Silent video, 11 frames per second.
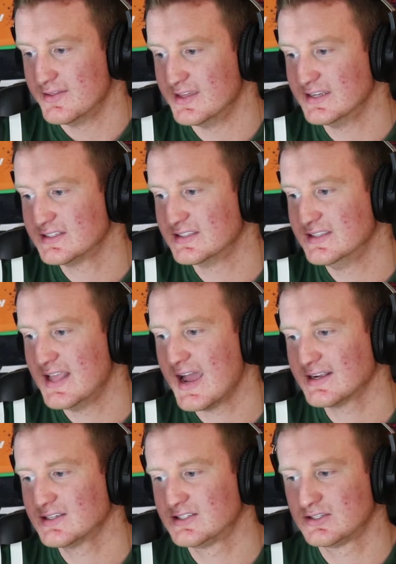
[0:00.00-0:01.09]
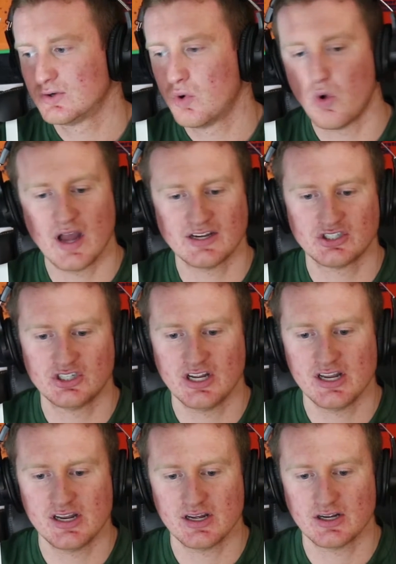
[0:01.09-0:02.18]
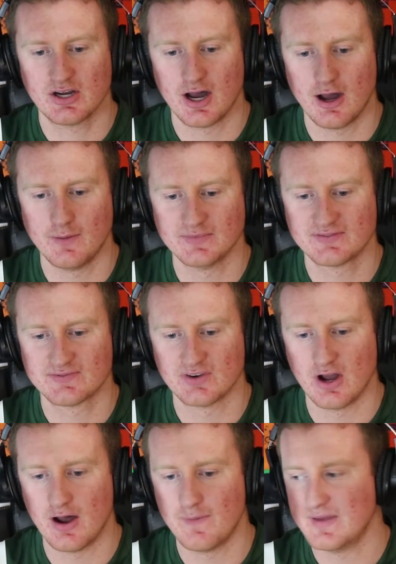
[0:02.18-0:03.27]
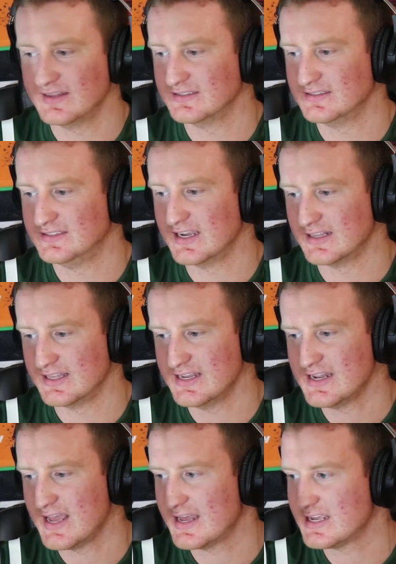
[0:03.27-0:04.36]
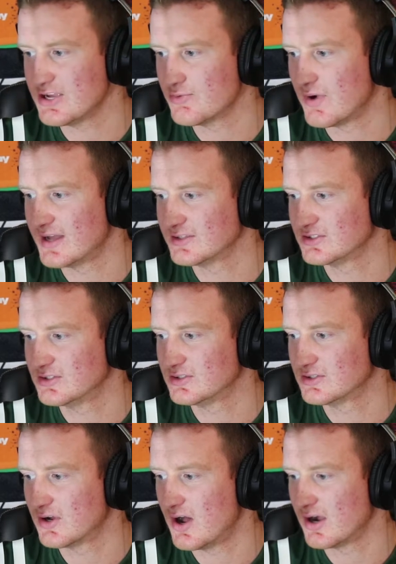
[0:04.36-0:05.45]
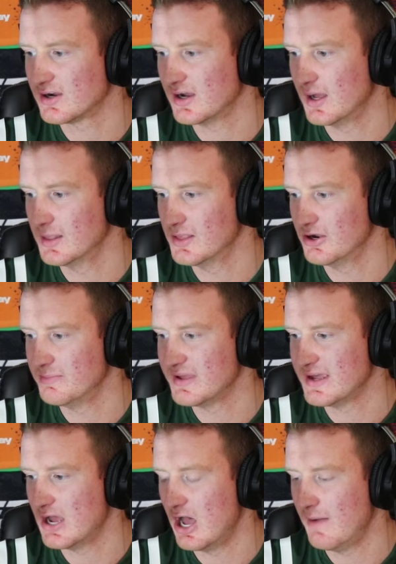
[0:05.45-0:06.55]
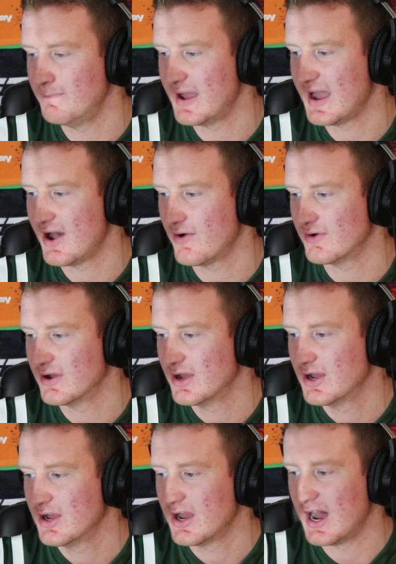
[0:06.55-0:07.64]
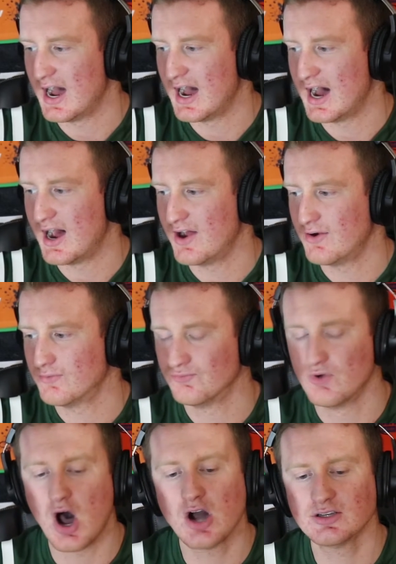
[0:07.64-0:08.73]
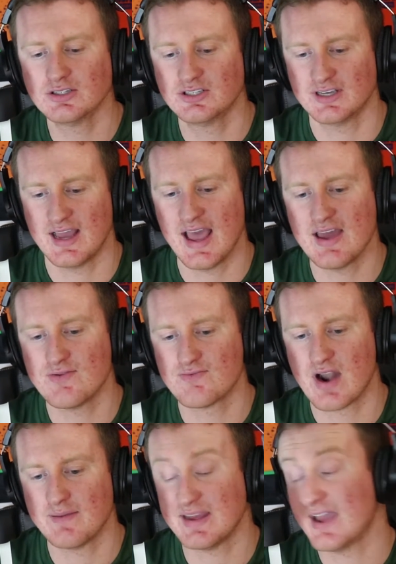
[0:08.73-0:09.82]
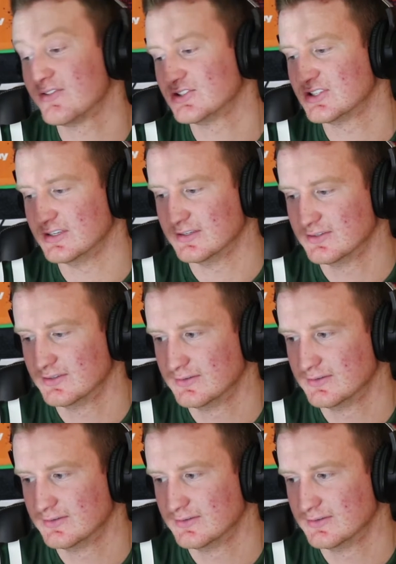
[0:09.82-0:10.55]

This next question comes from Dylan, and he wants to talk a little bit about Ruggs and Robby Anderson.